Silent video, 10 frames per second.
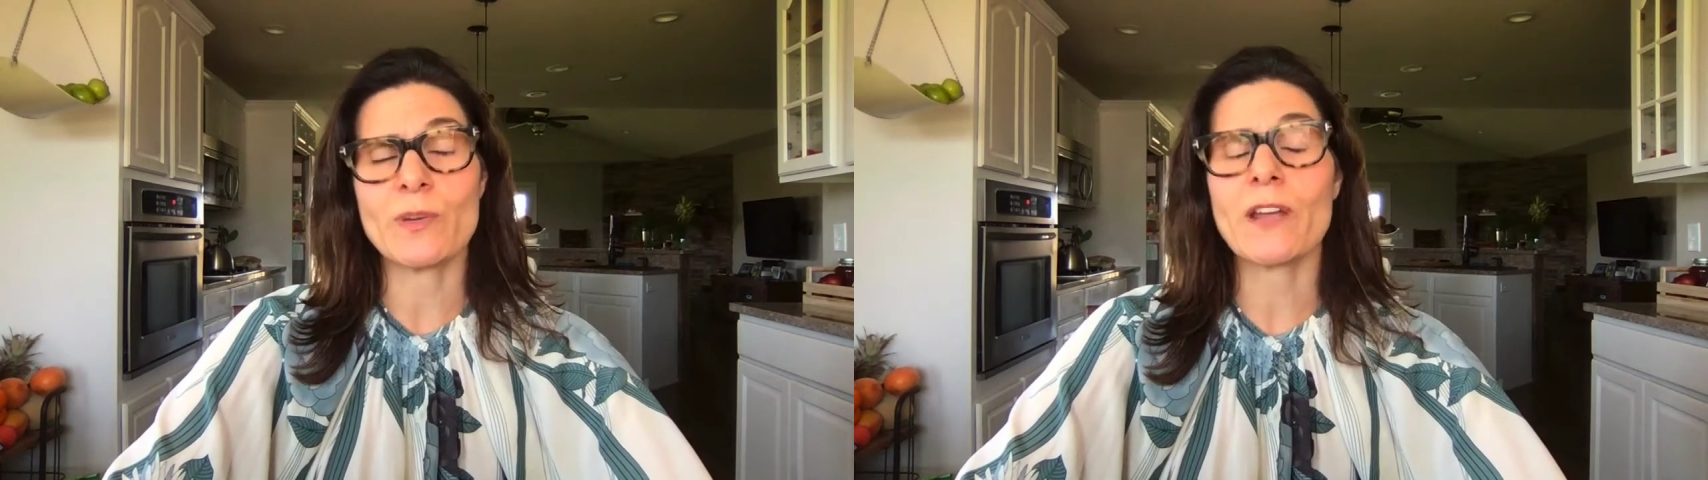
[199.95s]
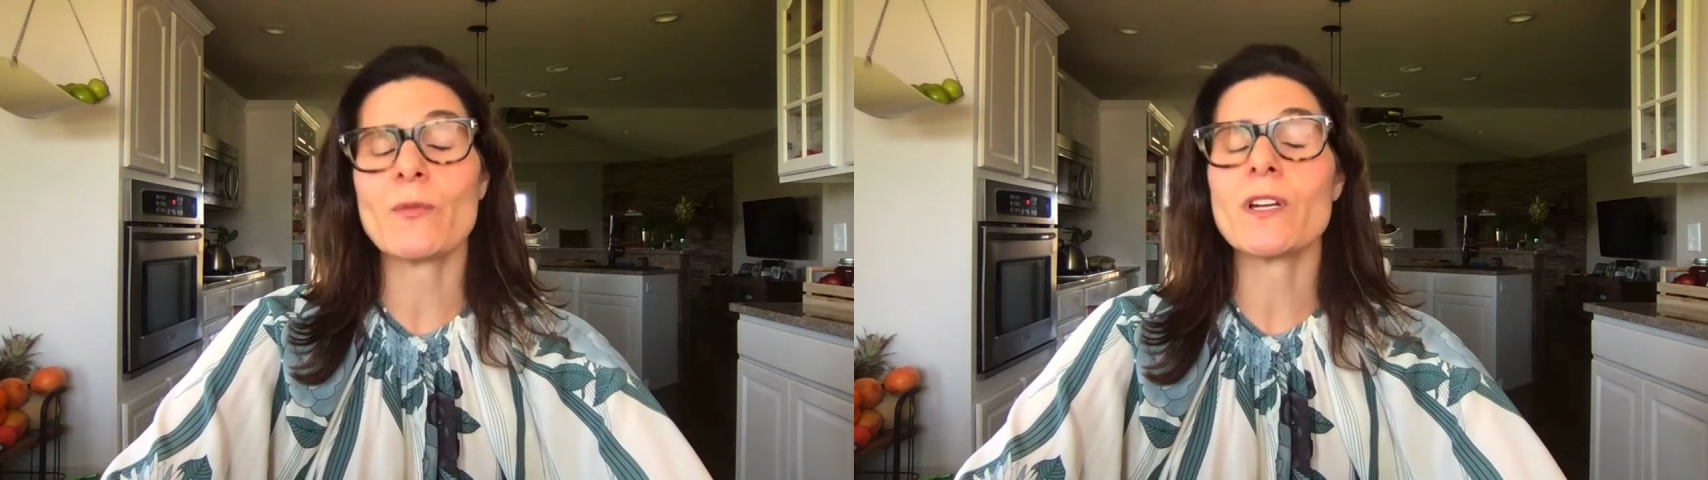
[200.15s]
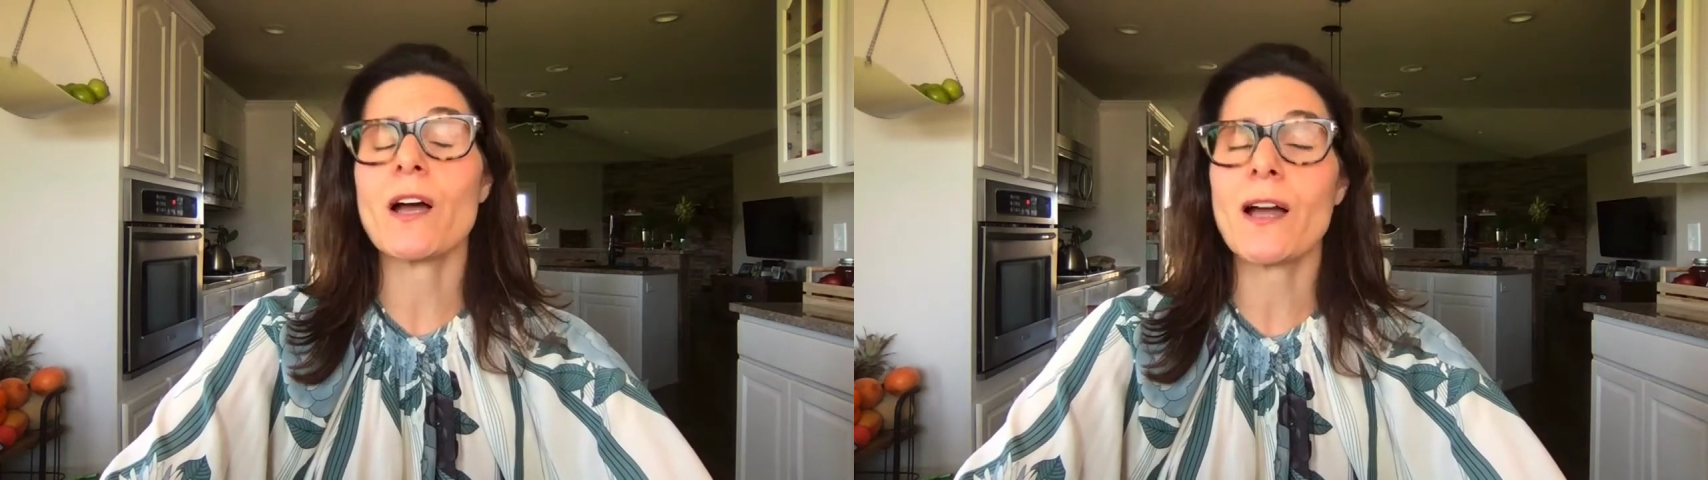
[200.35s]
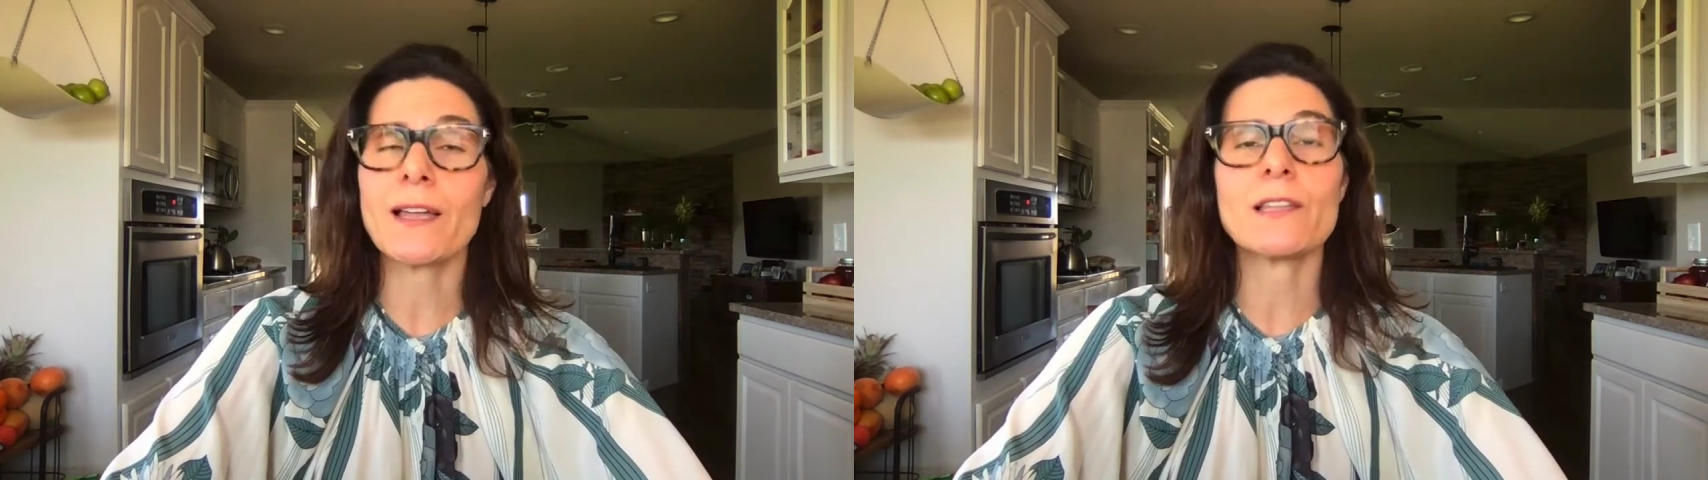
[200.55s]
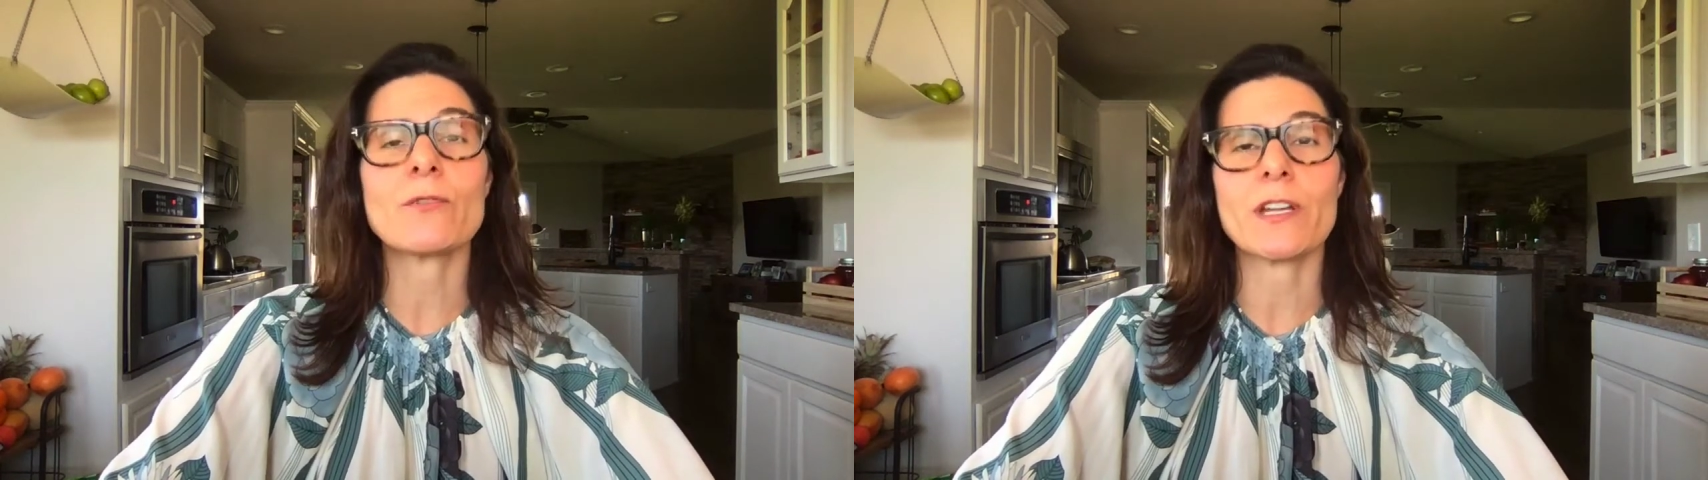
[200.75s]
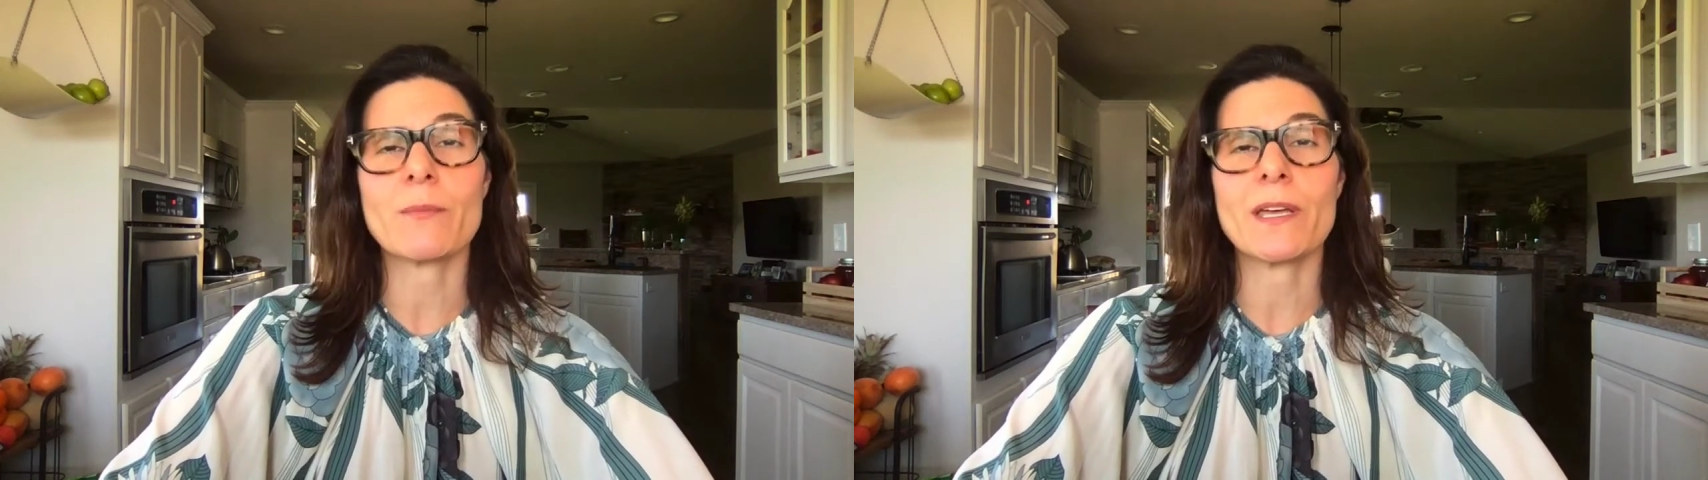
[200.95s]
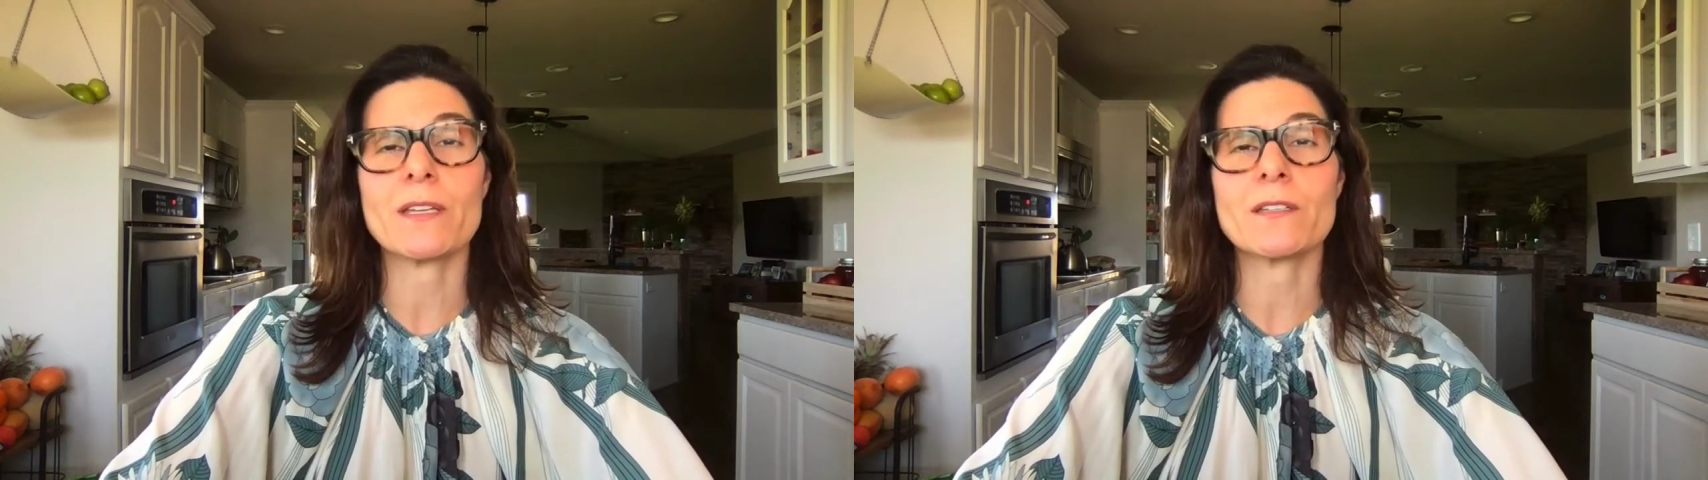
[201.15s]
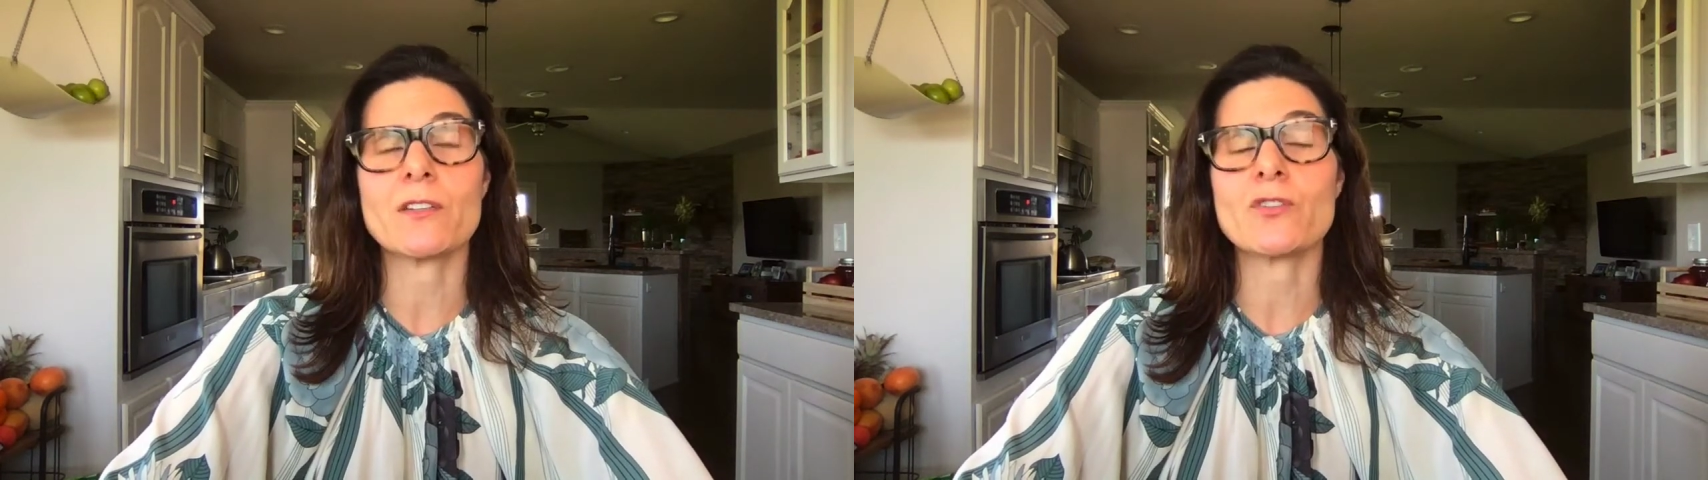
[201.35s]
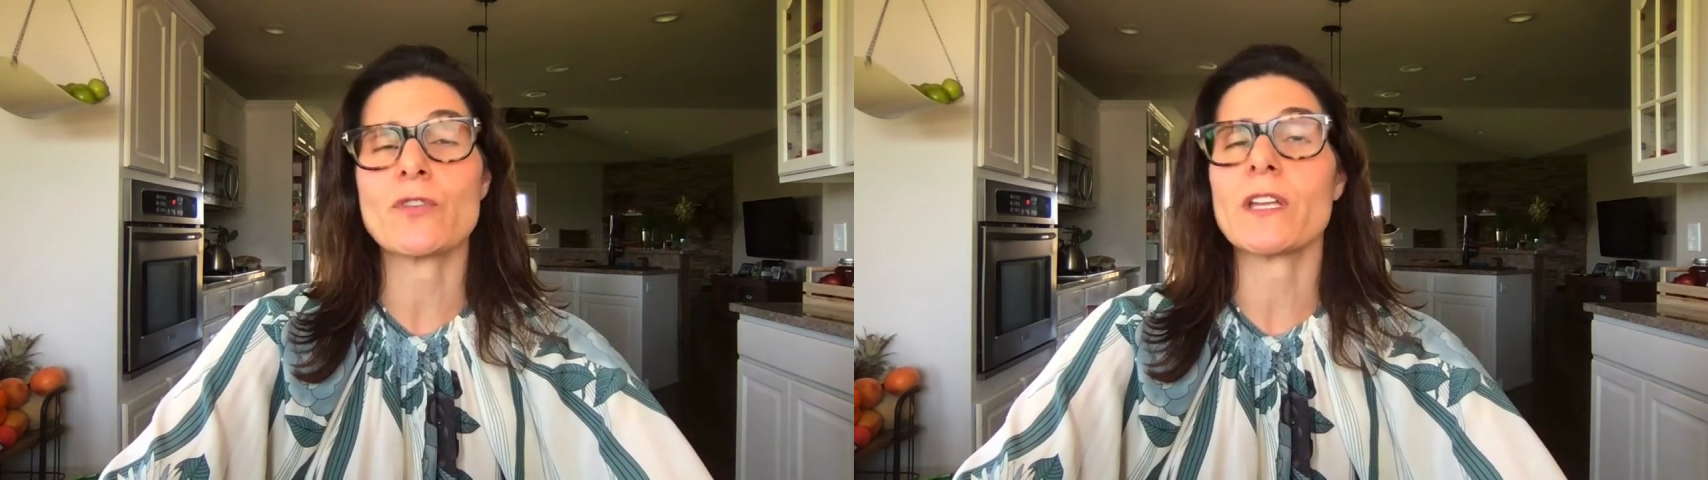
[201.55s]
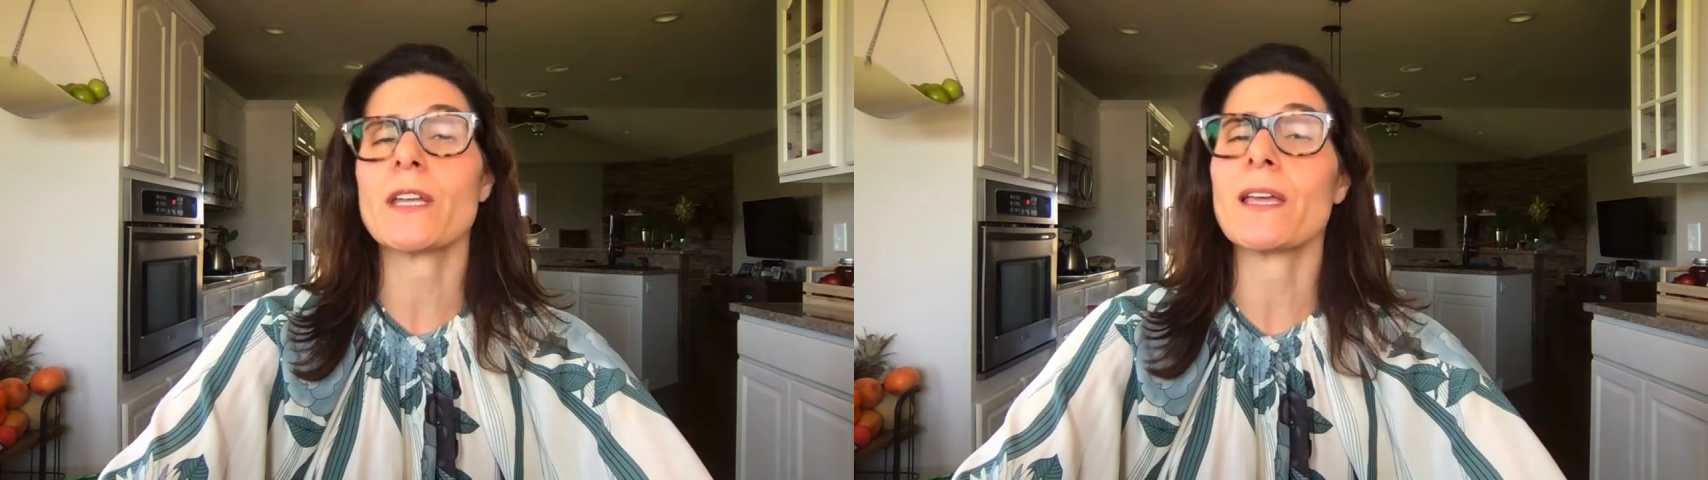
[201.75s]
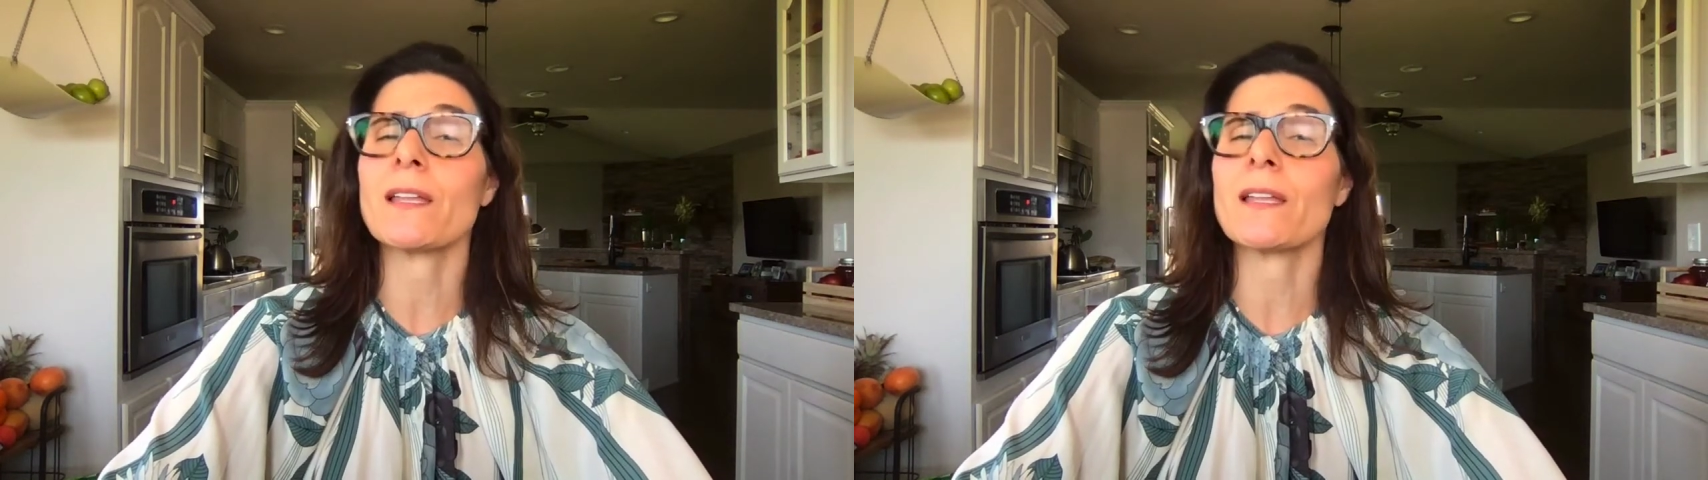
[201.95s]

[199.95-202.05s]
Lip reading: but I would highly recommend drinking